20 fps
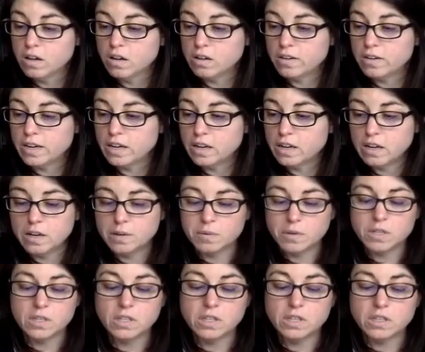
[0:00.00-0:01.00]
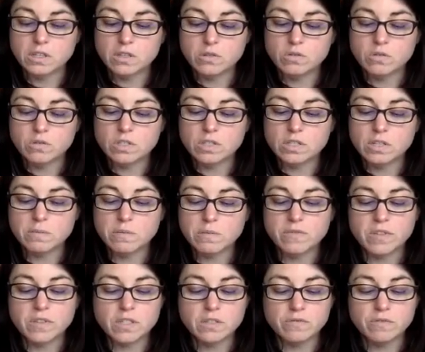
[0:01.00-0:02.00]
All right, I'm going to use some of
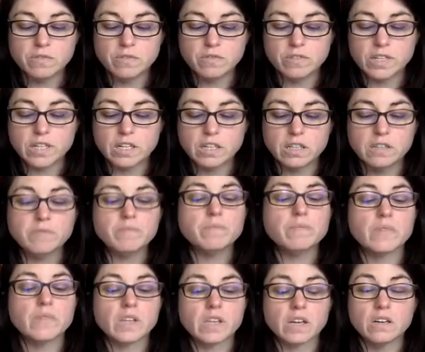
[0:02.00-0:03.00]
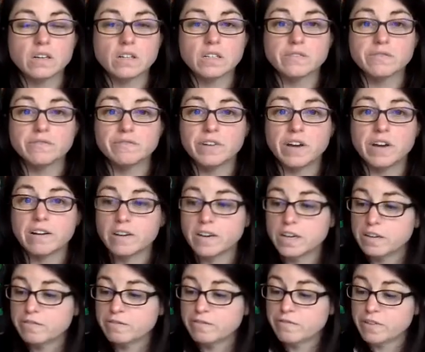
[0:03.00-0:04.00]
this viridian. It looks
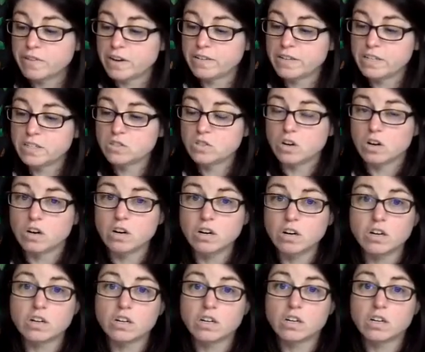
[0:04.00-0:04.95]
very, very dark.